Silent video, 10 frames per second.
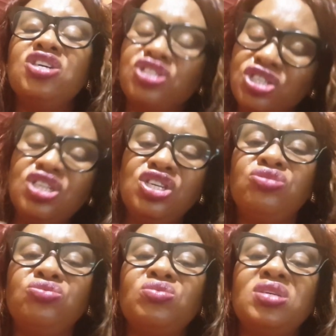she
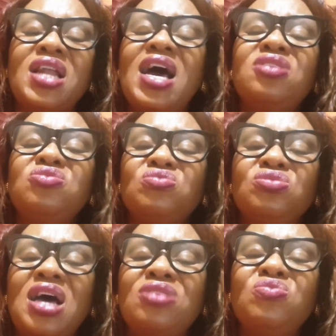is doing, and
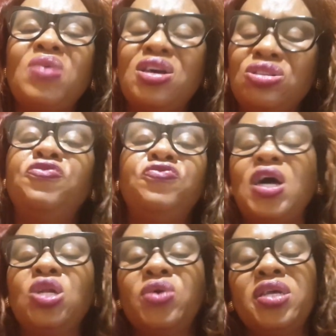you are
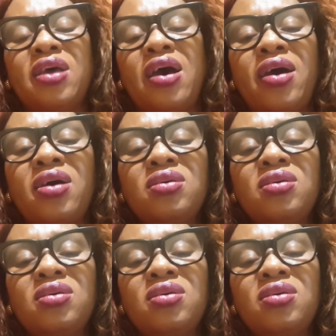valuing her.